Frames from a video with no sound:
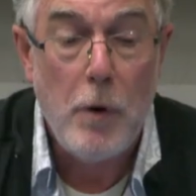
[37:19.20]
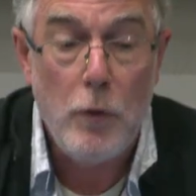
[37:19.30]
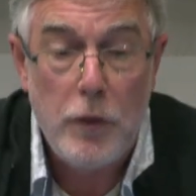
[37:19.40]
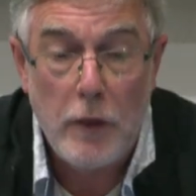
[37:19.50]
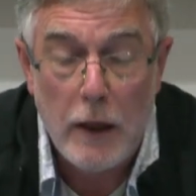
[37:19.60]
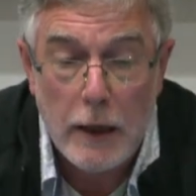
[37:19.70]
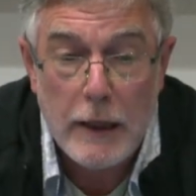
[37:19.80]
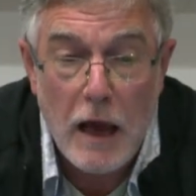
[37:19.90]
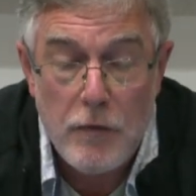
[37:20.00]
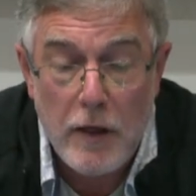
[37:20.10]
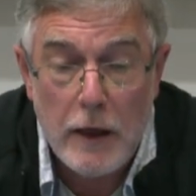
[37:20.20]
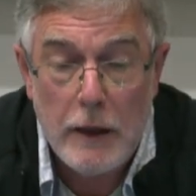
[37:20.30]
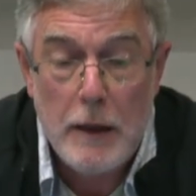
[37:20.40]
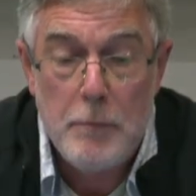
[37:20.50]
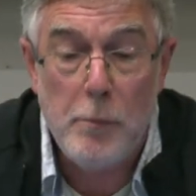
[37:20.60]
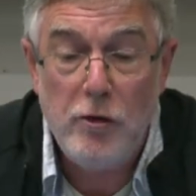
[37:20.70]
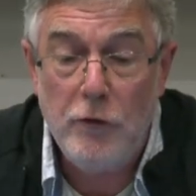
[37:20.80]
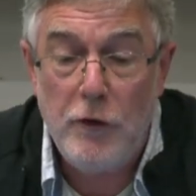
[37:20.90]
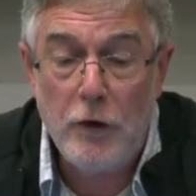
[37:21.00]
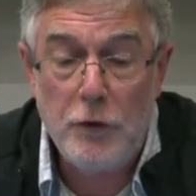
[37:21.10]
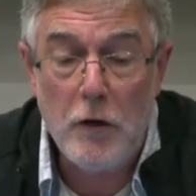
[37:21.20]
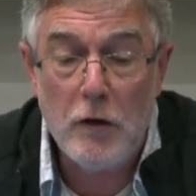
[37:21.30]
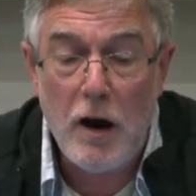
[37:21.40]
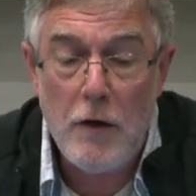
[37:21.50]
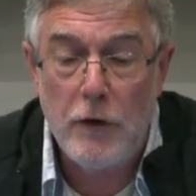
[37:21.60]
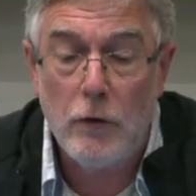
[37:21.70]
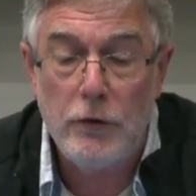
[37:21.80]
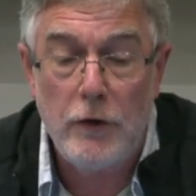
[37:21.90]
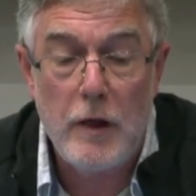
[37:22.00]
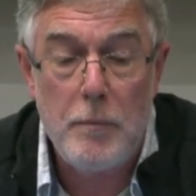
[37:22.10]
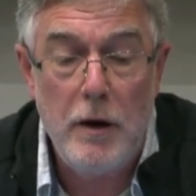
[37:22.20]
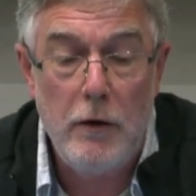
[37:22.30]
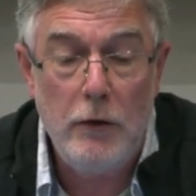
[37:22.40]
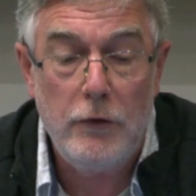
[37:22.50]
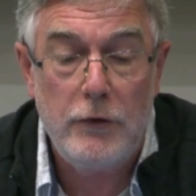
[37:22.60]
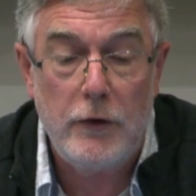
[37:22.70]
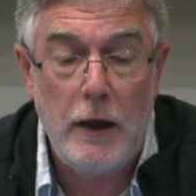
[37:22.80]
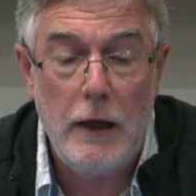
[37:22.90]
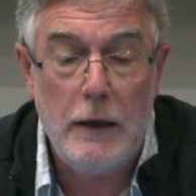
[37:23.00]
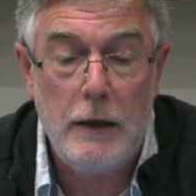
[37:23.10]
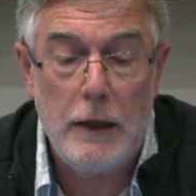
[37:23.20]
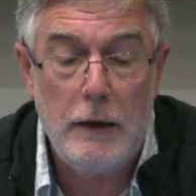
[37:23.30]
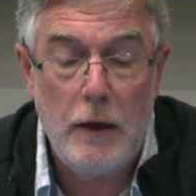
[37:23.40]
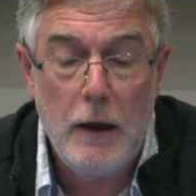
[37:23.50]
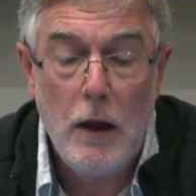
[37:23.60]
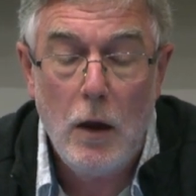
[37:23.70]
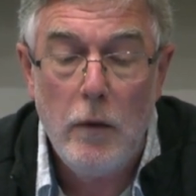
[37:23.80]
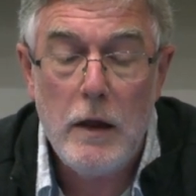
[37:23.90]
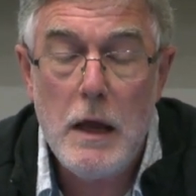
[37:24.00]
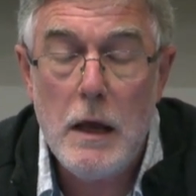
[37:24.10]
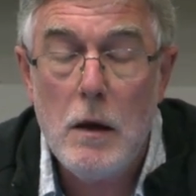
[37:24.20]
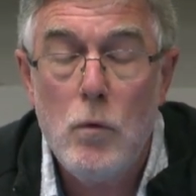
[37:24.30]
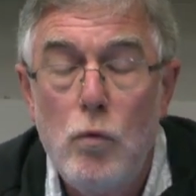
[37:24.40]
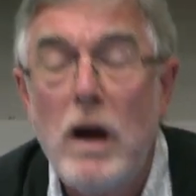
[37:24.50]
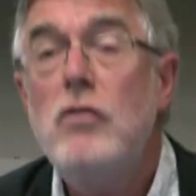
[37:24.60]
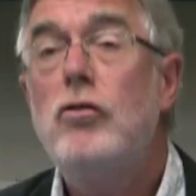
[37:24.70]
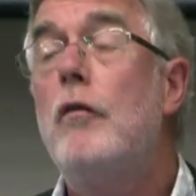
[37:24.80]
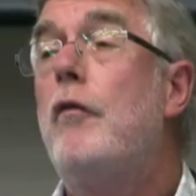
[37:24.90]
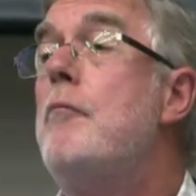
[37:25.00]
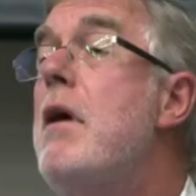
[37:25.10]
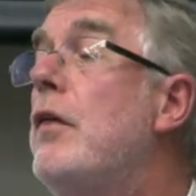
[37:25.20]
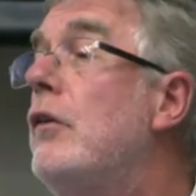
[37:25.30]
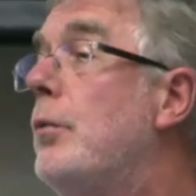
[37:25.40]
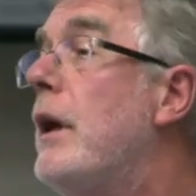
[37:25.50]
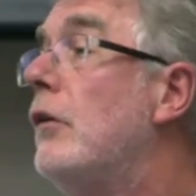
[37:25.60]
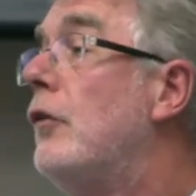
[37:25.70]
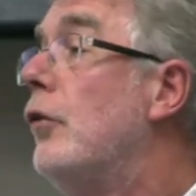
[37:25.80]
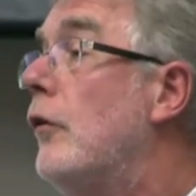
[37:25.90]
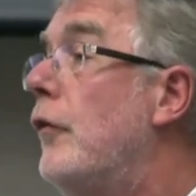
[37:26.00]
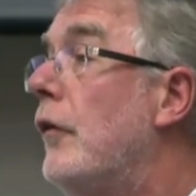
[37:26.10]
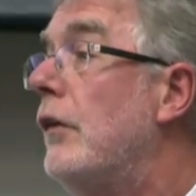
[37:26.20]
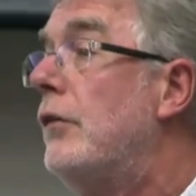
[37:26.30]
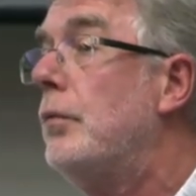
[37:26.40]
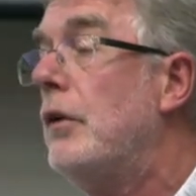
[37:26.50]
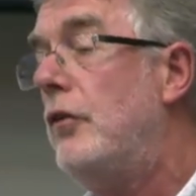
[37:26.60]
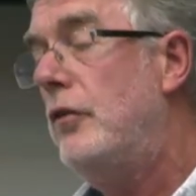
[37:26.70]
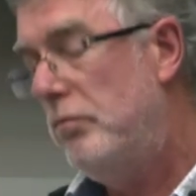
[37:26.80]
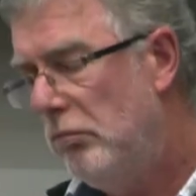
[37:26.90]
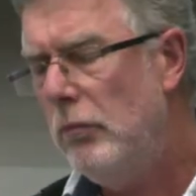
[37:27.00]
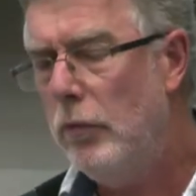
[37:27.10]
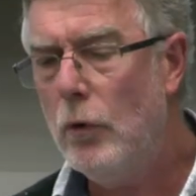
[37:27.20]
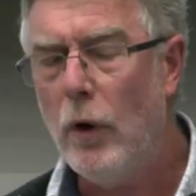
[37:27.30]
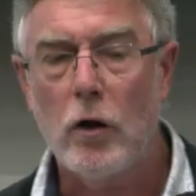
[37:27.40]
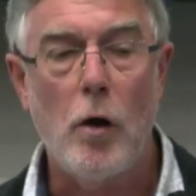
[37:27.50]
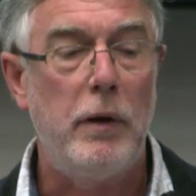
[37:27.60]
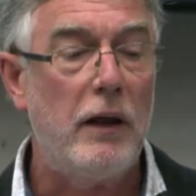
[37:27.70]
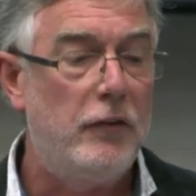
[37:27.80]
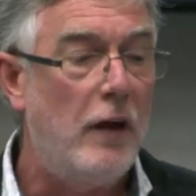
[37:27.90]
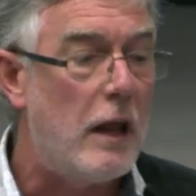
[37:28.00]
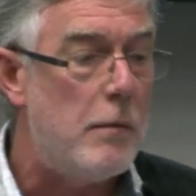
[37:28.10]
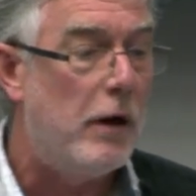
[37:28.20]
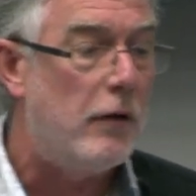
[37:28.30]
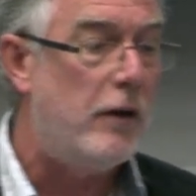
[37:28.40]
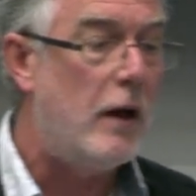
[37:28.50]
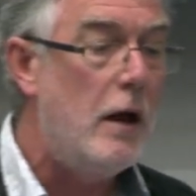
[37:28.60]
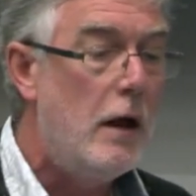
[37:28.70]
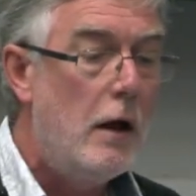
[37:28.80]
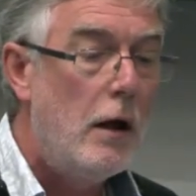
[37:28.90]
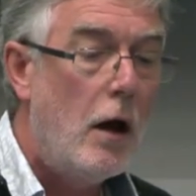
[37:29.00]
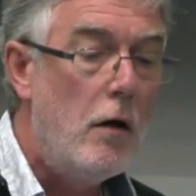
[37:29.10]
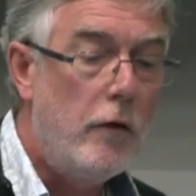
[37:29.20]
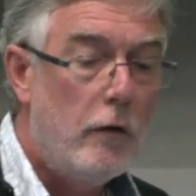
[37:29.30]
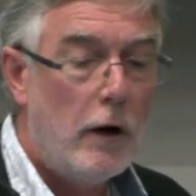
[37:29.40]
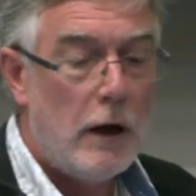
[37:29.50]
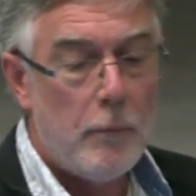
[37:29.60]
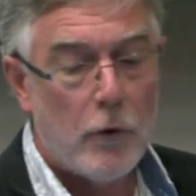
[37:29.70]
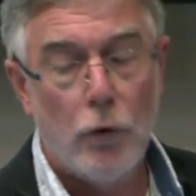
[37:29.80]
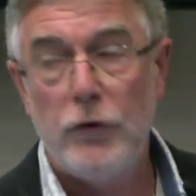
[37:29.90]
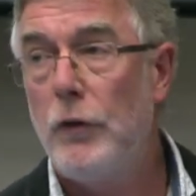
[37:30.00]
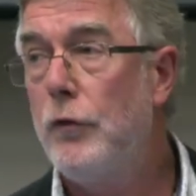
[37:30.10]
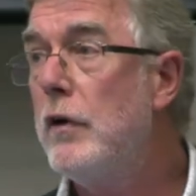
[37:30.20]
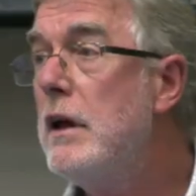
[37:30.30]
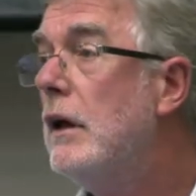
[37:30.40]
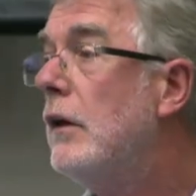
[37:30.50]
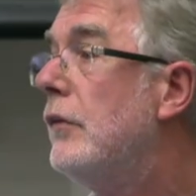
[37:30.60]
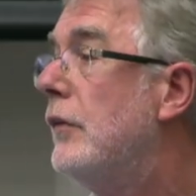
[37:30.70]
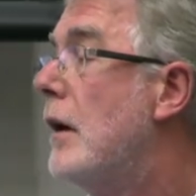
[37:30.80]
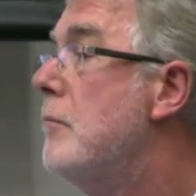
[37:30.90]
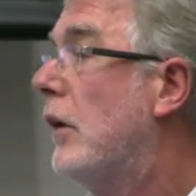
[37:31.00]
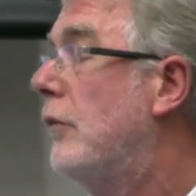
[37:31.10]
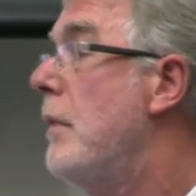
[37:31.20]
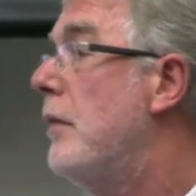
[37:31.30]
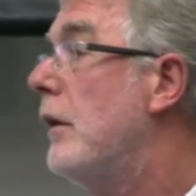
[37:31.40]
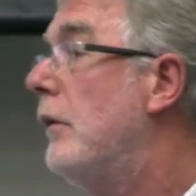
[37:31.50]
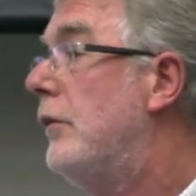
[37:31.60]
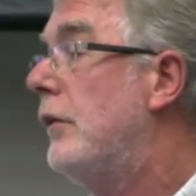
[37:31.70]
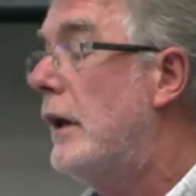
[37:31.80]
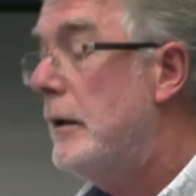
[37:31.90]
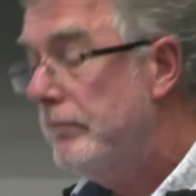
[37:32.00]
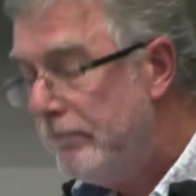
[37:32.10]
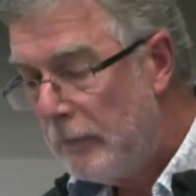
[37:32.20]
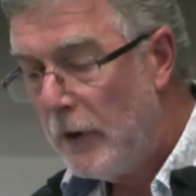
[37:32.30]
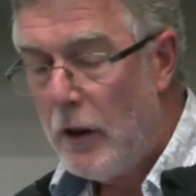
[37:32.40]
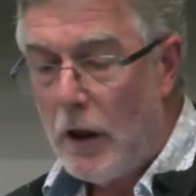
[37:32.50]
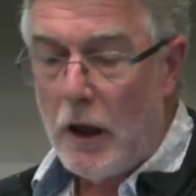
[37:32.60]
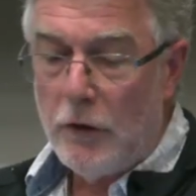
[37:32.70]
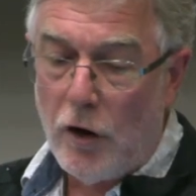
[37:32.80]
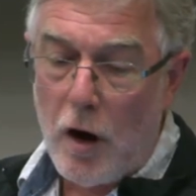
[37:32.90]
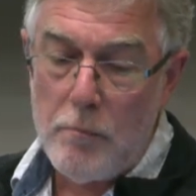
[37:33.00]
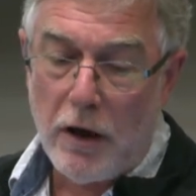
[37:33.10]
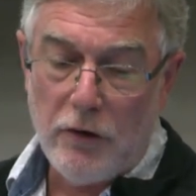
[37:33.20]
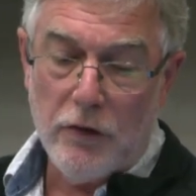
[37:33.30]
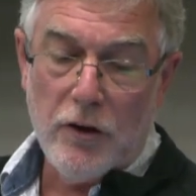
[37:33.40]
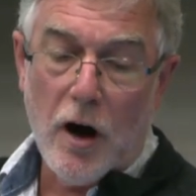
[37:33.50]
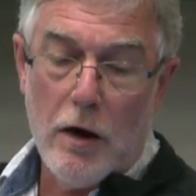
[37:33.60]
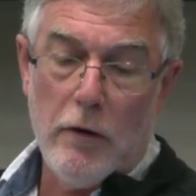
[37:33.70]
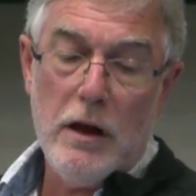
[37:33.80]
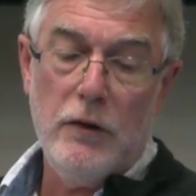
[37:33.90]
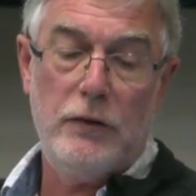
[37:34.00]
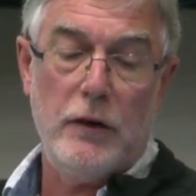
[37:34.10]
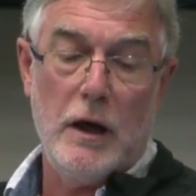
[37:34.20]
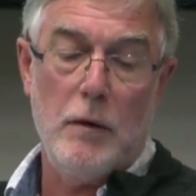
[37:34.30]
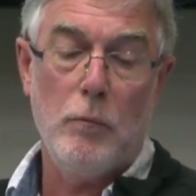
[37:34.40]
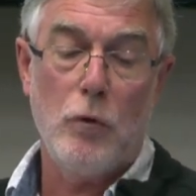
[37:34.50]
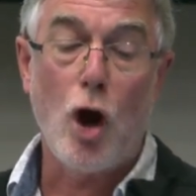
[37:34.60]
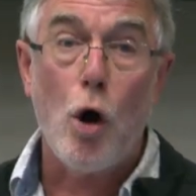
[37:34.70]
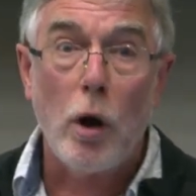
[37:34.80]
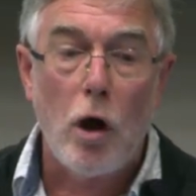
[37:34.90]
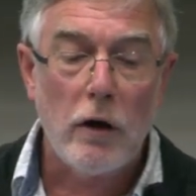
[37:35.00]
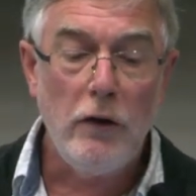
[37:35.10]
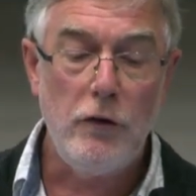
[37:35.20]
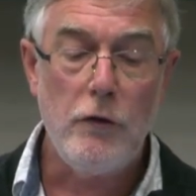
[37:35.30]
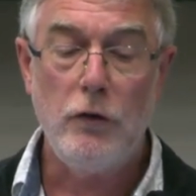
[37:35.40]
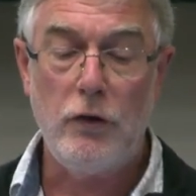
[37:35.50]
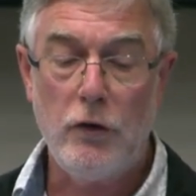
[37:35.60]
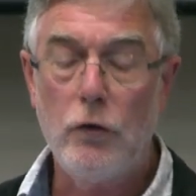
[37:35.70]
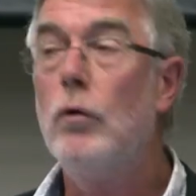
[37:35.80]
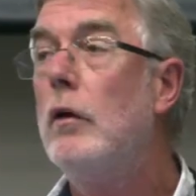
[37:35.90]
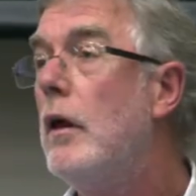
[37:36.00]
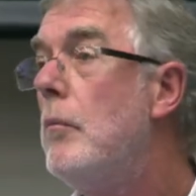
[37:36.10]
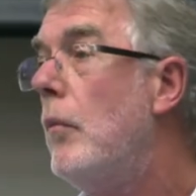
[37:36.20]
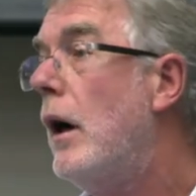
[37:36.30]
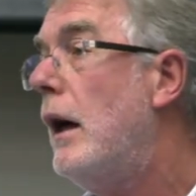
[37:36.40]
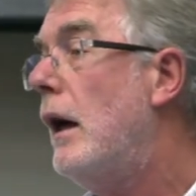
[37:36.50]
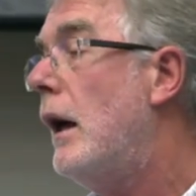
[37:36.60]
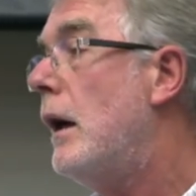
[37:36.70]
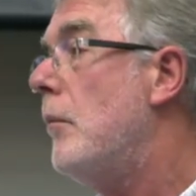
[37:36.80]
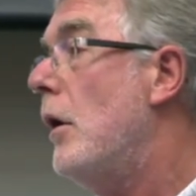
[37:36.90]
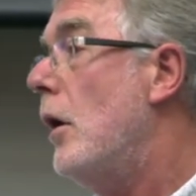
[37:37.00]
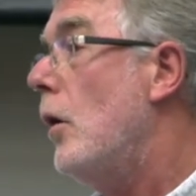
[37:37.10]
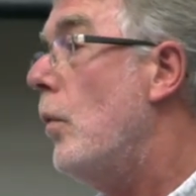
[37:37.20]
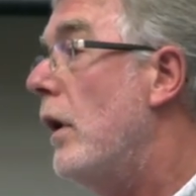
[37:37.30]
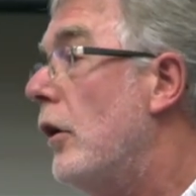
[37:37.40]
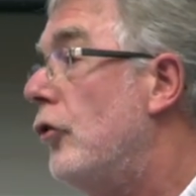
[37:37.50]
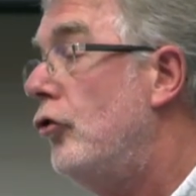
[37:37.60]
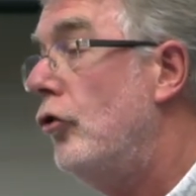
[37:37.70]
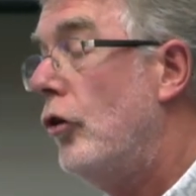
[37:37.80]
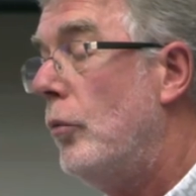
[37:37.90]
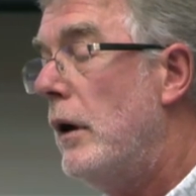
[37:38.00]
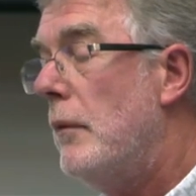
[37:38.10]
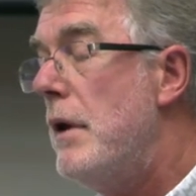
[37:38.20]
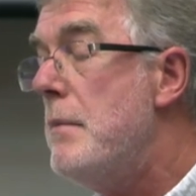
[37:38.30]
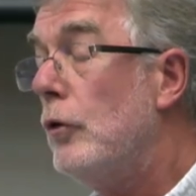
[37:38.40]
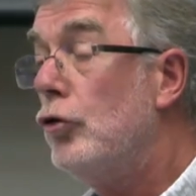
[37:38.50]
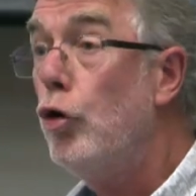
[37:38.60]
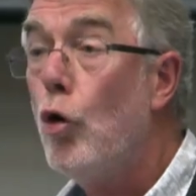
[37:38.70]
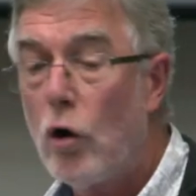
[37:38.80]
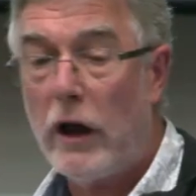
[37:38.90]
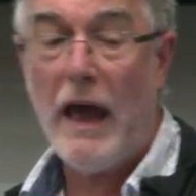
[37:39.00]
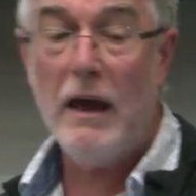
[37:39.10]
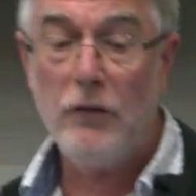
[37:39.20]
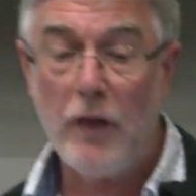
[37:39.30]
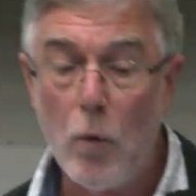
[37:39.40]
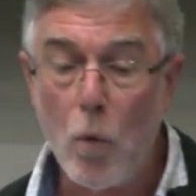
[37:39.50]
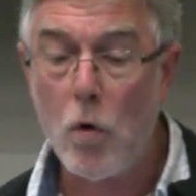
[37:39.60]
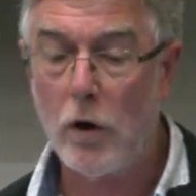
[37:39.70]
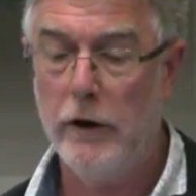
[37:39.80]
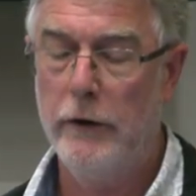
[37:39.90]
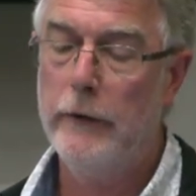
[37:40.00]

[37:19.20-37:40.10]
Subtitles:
both gave their permission for this photograph and also their parents. And the range of methods we undertook for this, which quite a complex study, but over a course of 3 years, mixed methods, time budget diaries, go-along interviews, as you call them, where people talk as they walk,